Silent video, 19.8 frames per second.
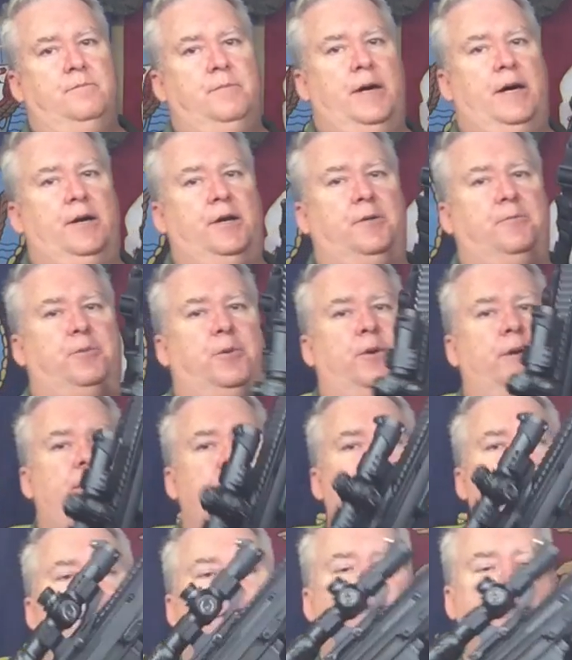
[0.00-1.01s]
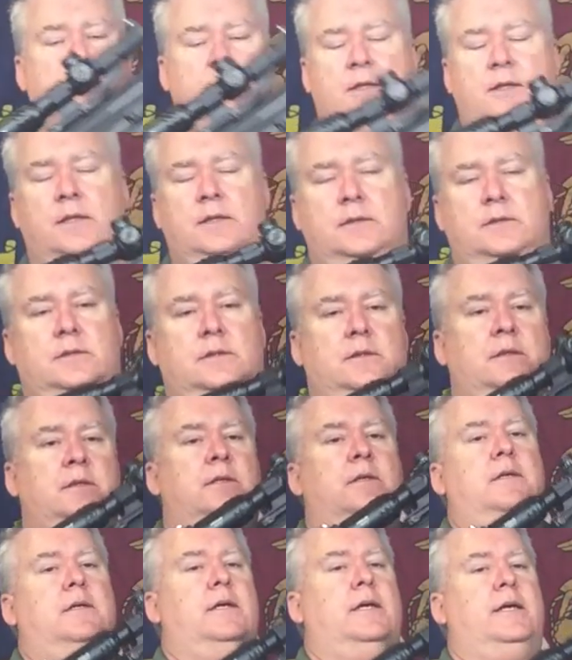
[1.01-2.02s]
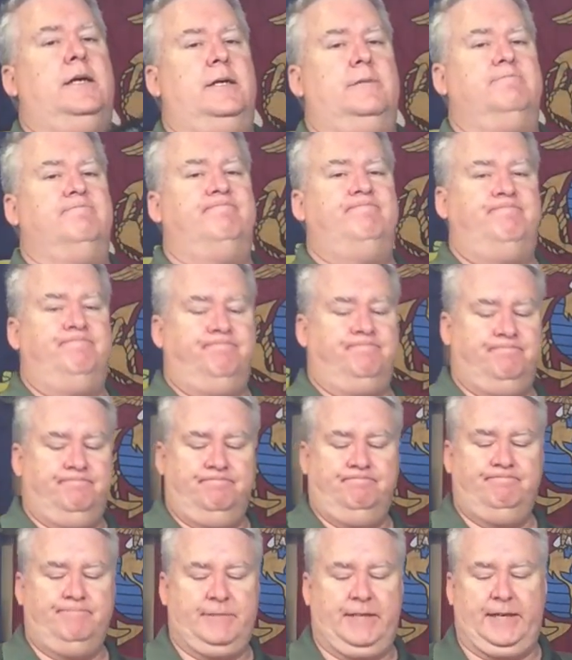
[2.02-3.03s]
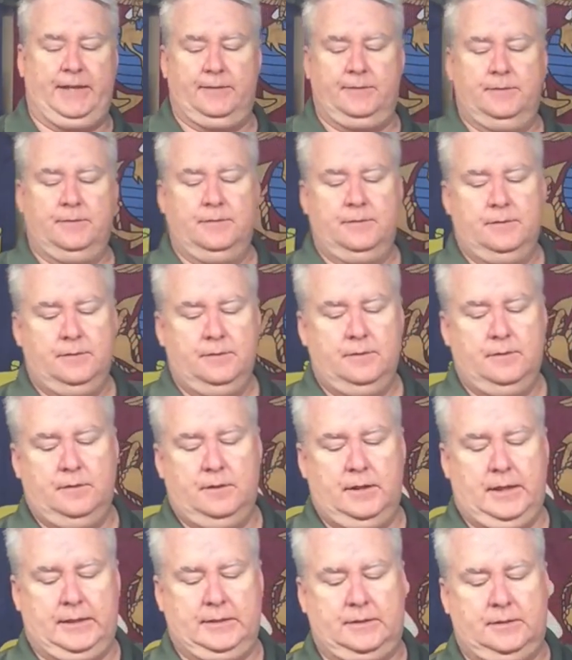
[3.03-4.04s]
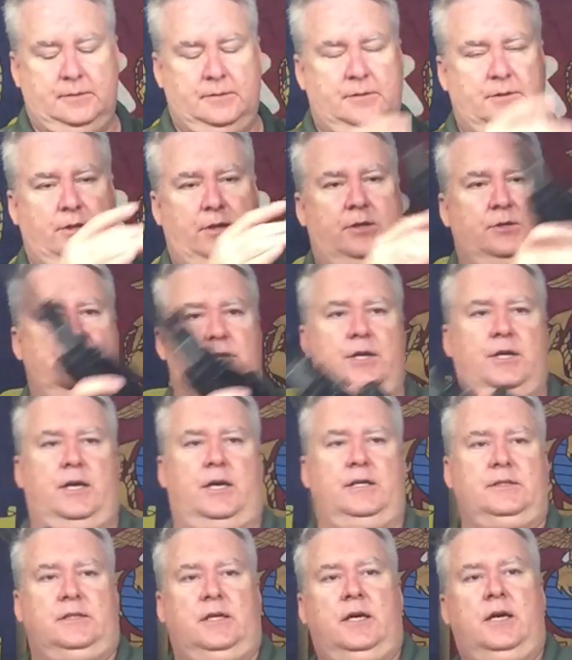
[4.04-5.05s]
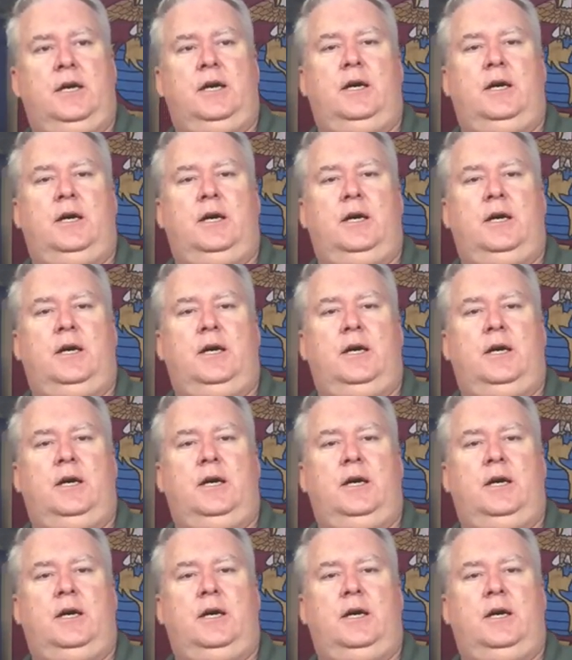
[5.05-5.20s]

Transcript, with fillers: mounting points. Yeah, lots. So those are the cons.